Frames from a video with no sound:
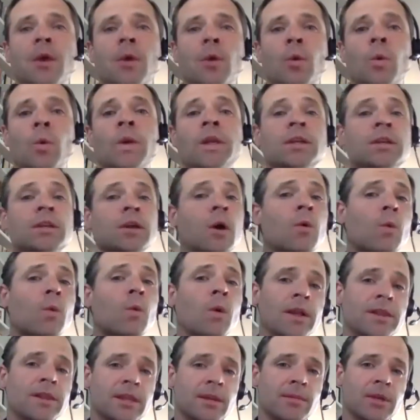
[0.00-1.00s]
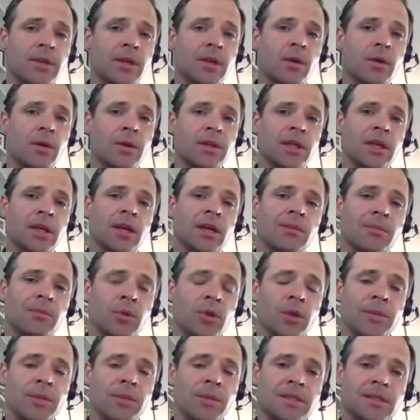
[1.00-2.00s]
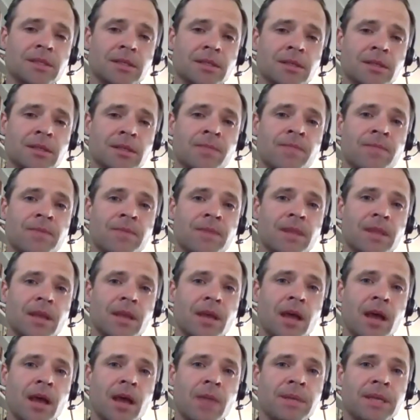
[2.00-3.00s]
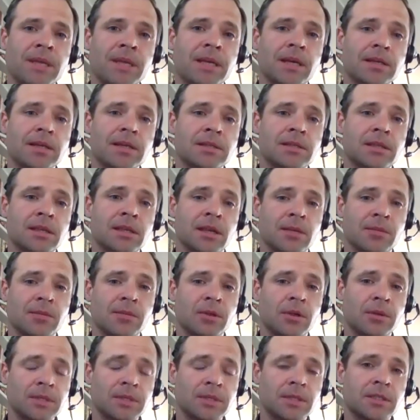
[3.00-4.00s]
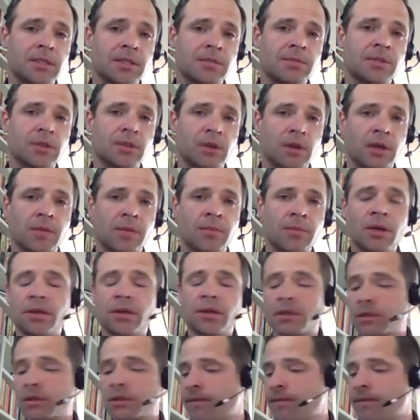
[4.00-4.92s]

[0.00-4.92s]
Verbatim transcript: We don't want them to go on the unemployment system uh, because the unemployment system is already burdened.